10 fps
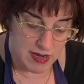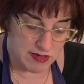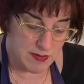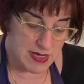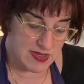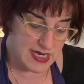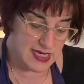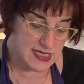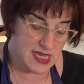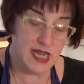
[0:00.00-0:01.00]
to make the
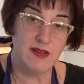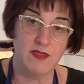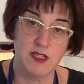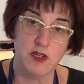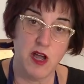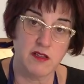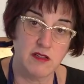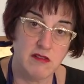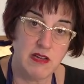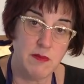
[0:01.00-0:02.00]
inside of this chocolate
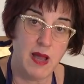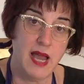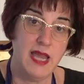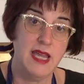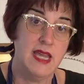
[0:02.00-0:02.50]
cream pie,